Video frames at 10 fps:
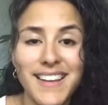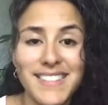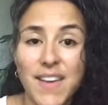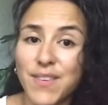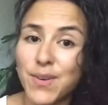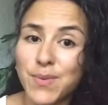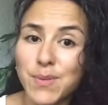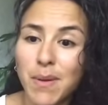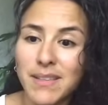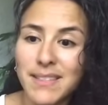to have a new
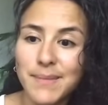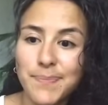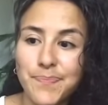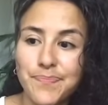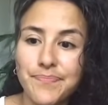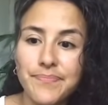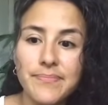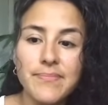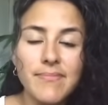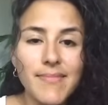response.
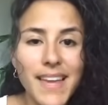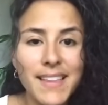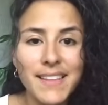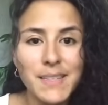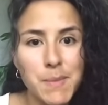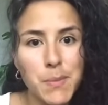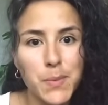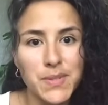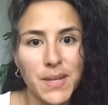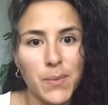And then some people
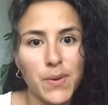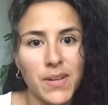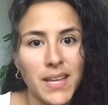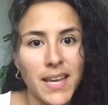will say, well,